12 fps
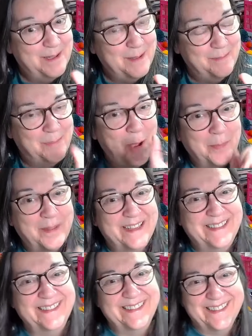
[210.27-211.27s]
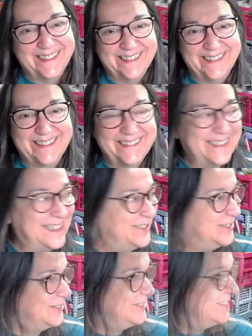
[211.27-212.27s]
pop in the
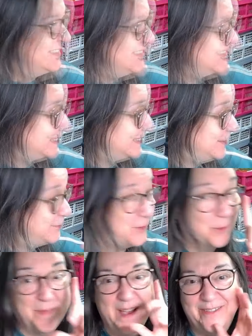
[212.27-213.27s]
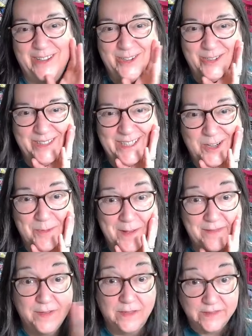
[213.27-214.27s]
little film that I recorded on
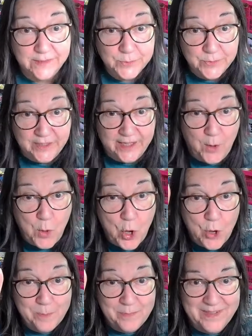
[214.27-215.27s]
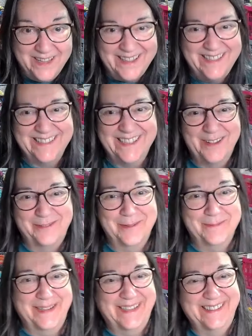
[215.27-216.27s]
my phone, so it's all going to go like this now for
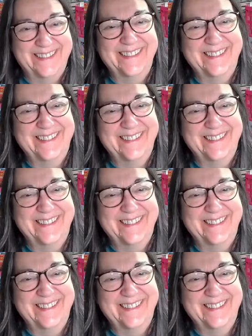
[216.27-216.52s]
a minute.